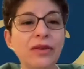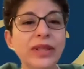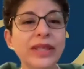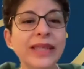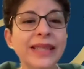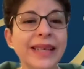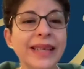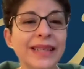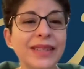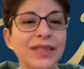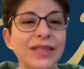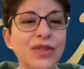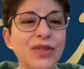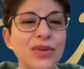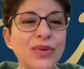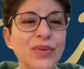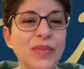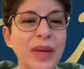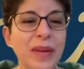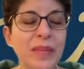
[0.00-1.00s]
only like
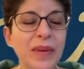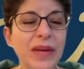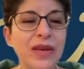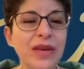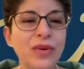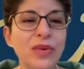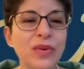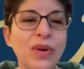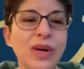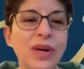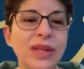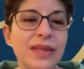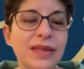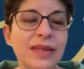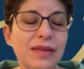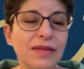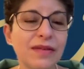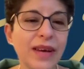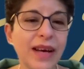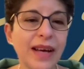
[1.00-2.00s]
to maybe
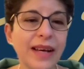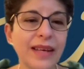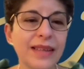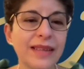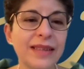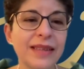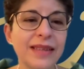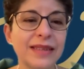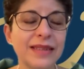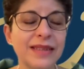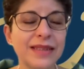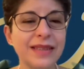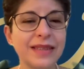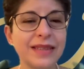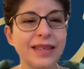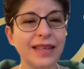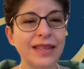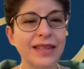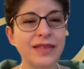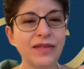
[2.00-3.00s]
nuance the fact that
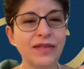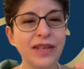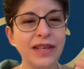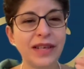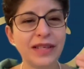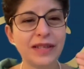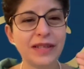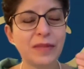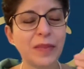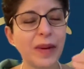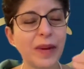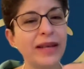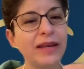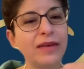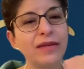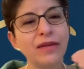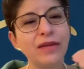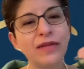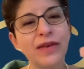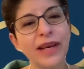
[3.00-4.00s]
in
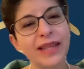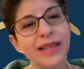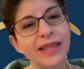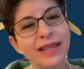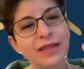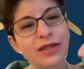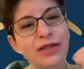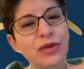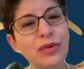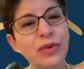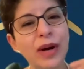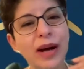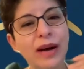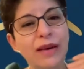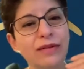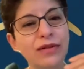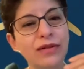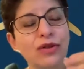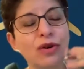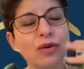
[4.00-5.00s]
spite of the fact that you
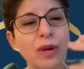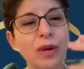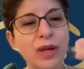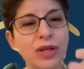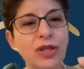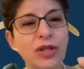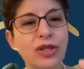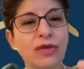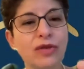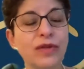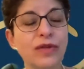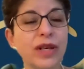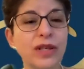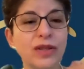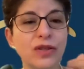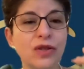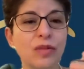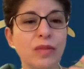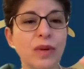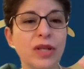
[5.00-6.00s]
have so much, you've
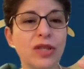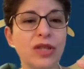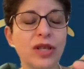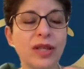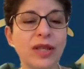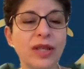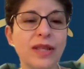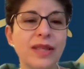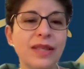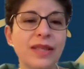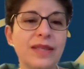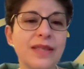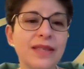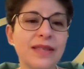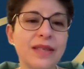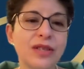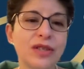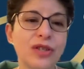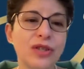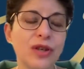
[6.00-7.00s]
done so much, and that this
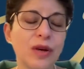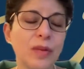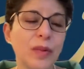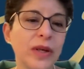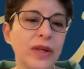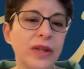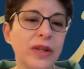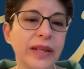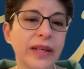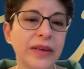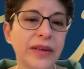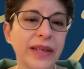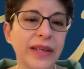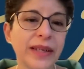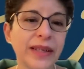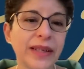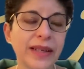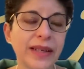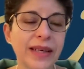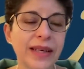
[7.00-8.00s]
is such a topical
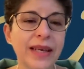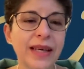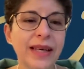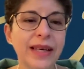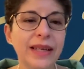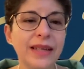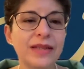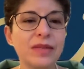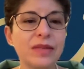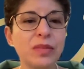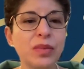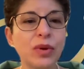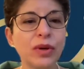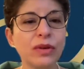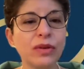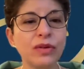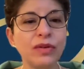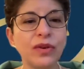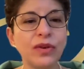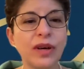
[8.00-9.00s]
area, it is
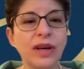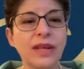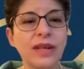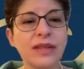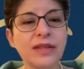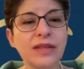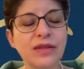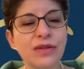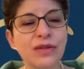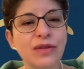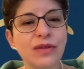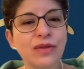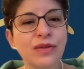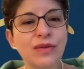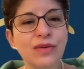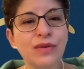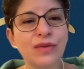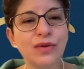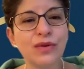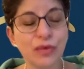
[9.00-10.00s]
important for us
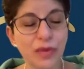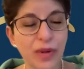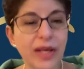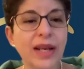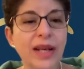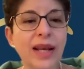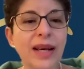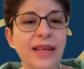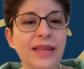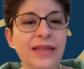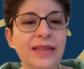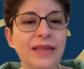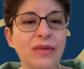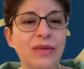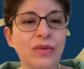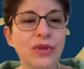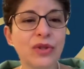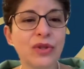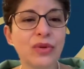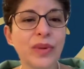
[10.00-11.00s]
to realize
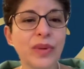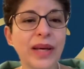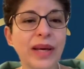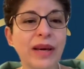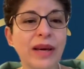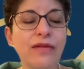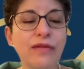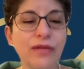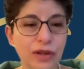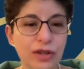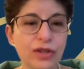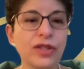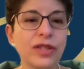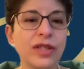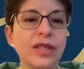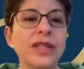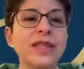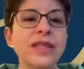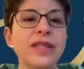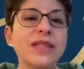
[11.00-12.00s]
that we're doing a
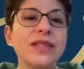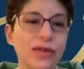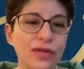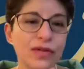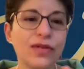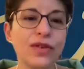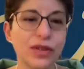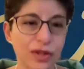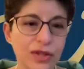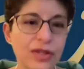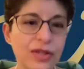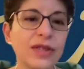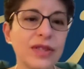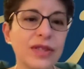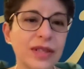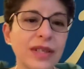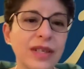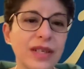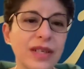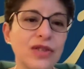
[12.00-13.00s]
first. This is a
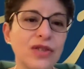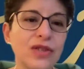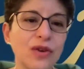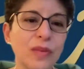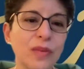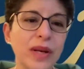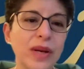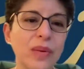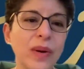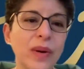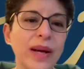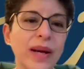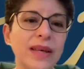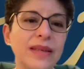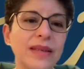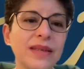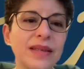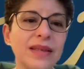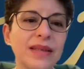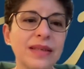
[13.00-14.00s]
first in so many
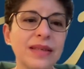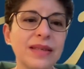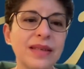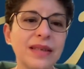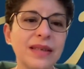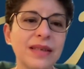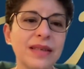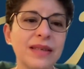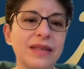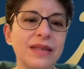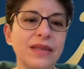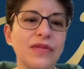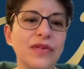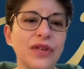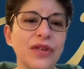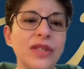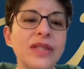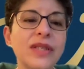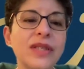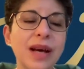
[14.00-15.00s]
ways. This is the
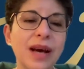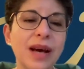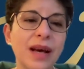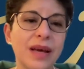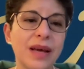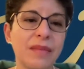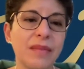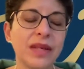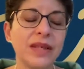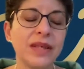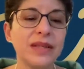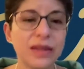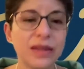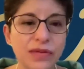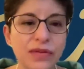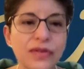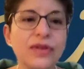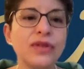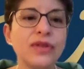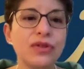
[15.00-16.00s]
first time that
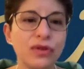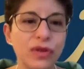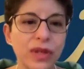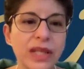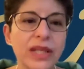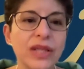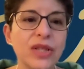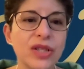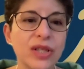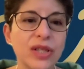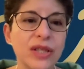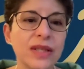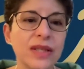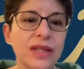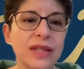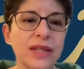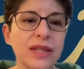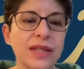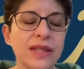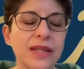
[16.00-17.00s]
different
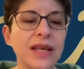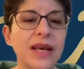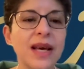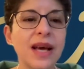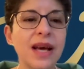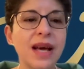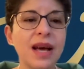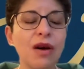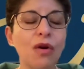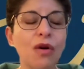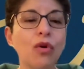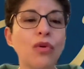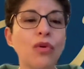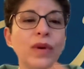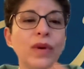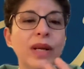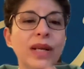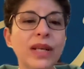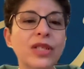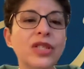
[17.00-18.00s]
religions or
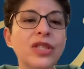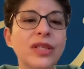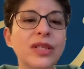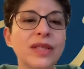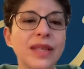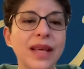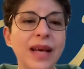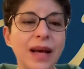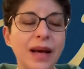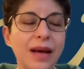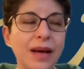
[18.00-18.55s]
religious